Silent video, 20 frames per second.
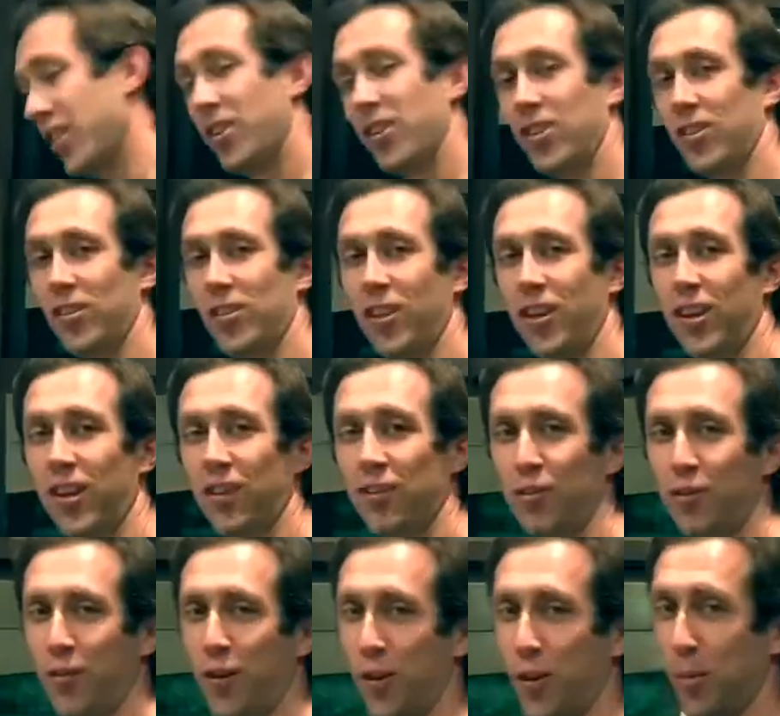As low as
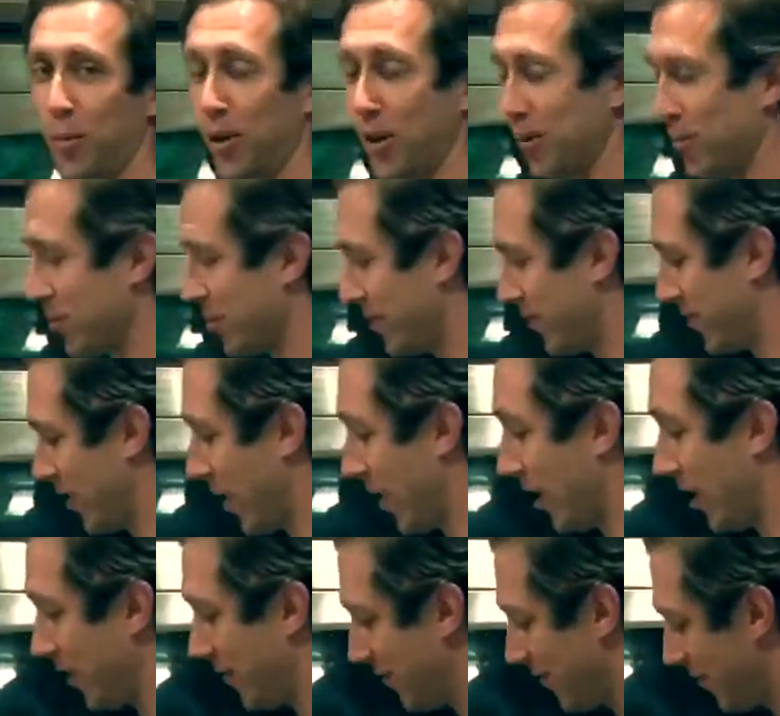the photo bombs. All
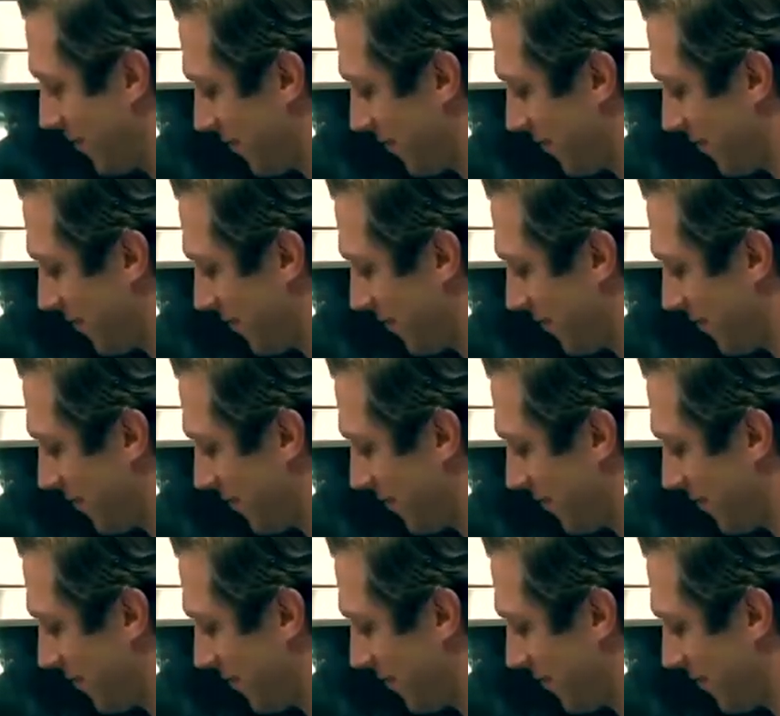right.